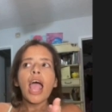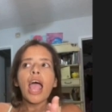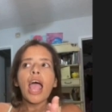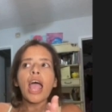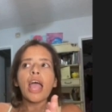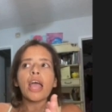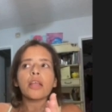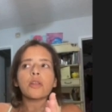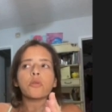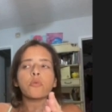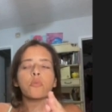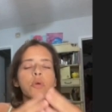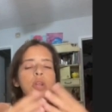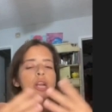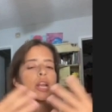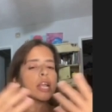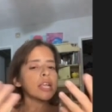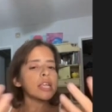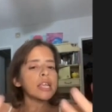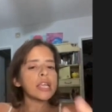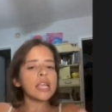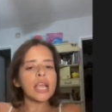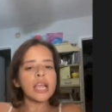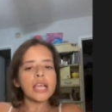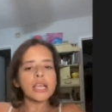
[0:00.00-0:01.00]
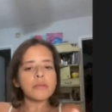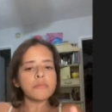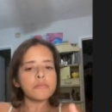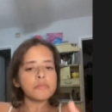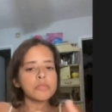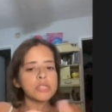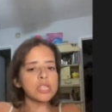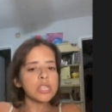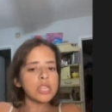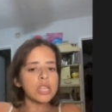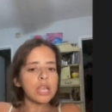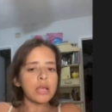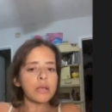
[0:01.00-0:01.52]
And when I came
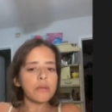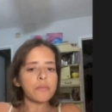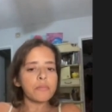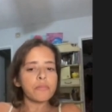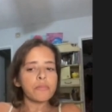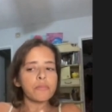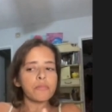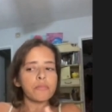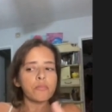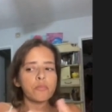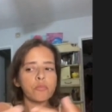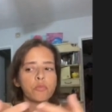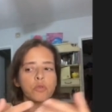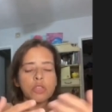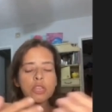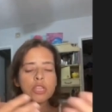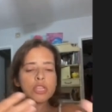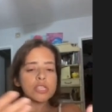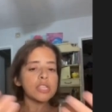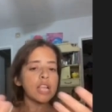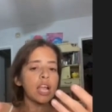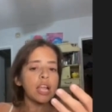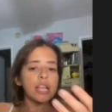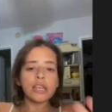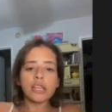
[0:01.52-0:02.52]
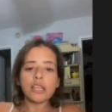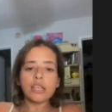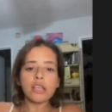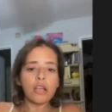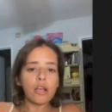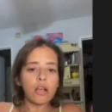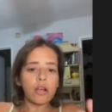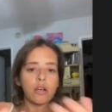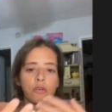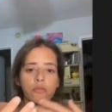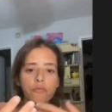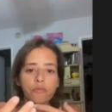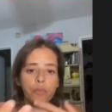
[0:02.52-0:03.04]
to them with this
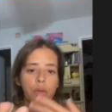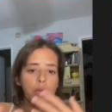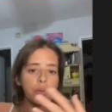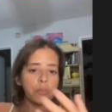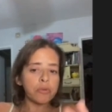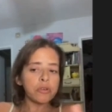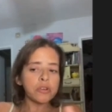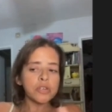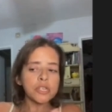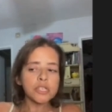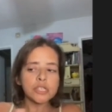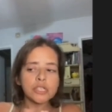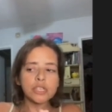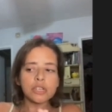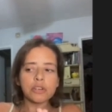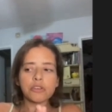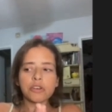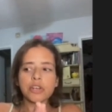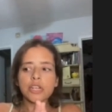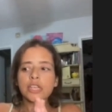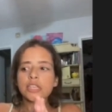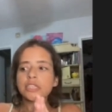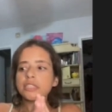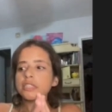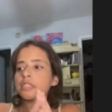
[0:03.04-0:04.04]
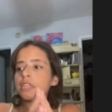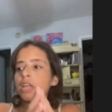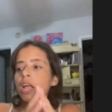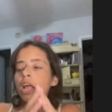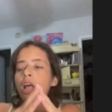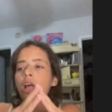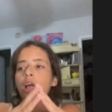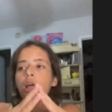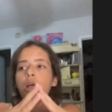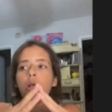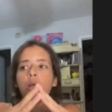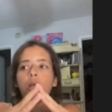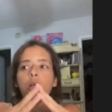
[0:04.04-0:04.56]
idea of my book series,
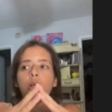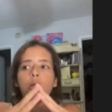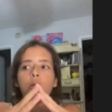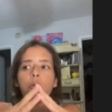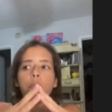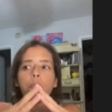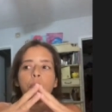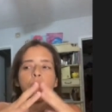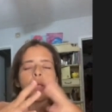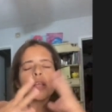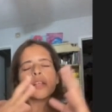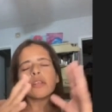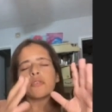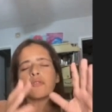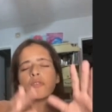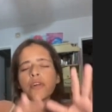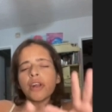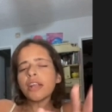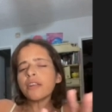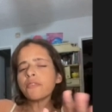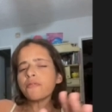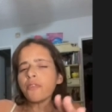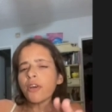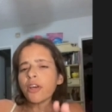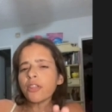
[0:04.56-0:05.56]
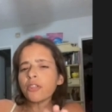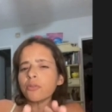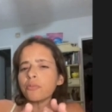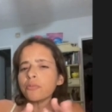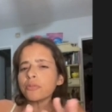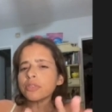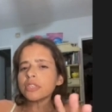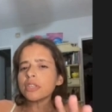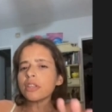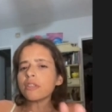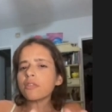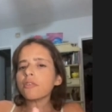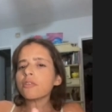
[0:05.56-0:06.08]
my grandfather
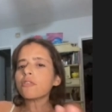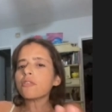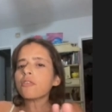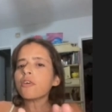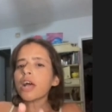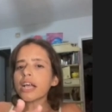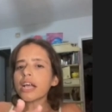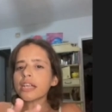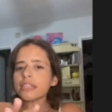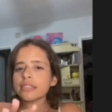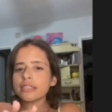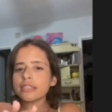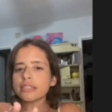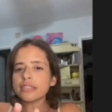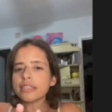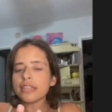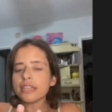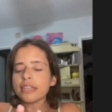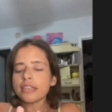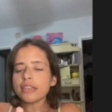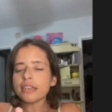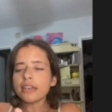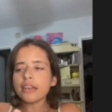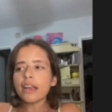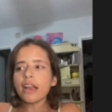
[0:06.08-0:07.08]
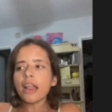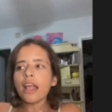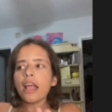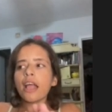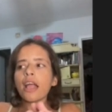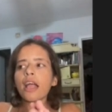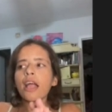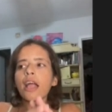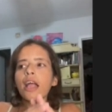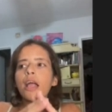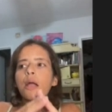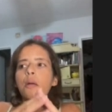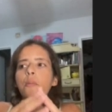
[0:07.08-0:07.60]
was a little hesitant
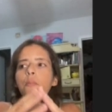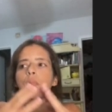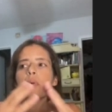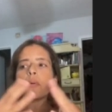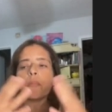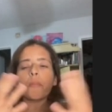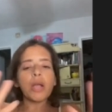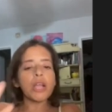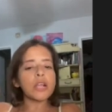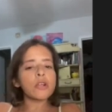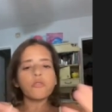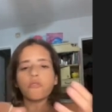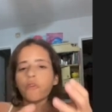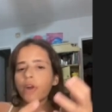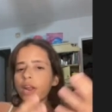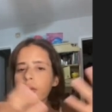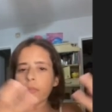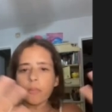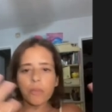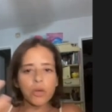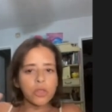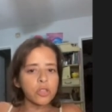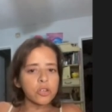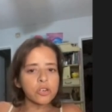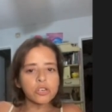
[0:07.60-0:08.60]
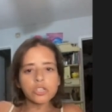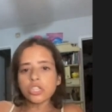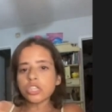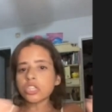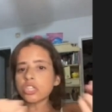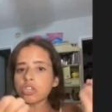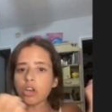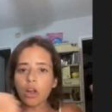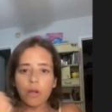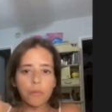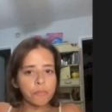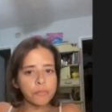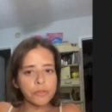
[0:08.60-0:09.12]
but my grandmother
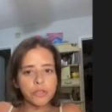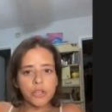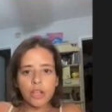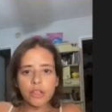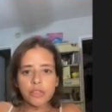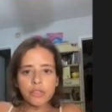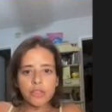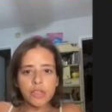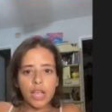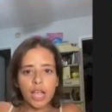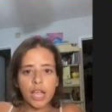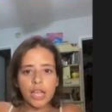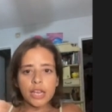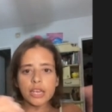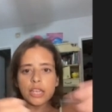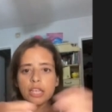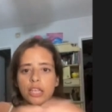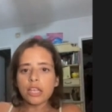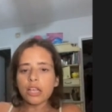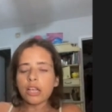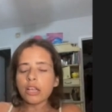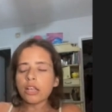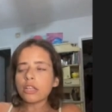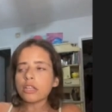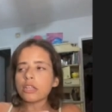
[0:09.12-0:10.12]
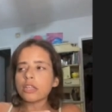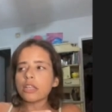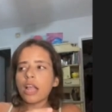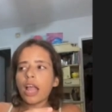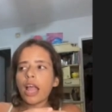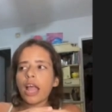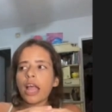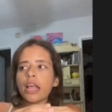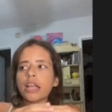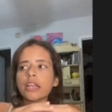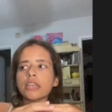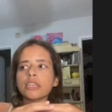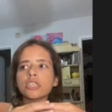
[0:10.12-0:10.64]
jumped on the idea
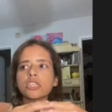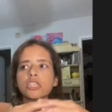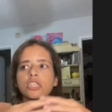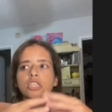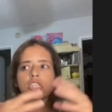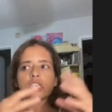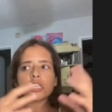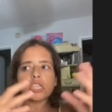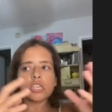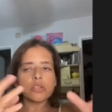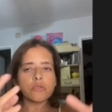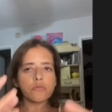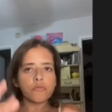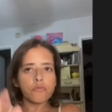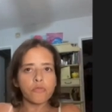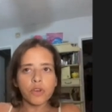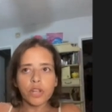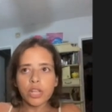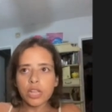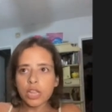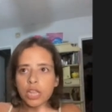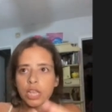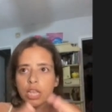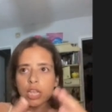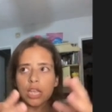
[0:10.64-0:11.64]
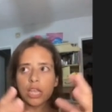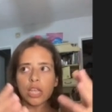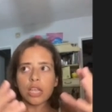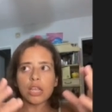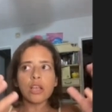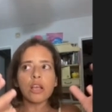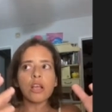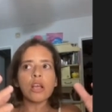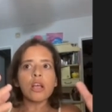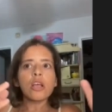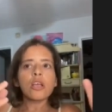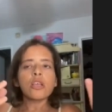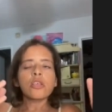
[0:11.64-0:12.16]
and she
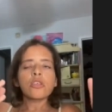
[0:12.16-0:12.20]
really,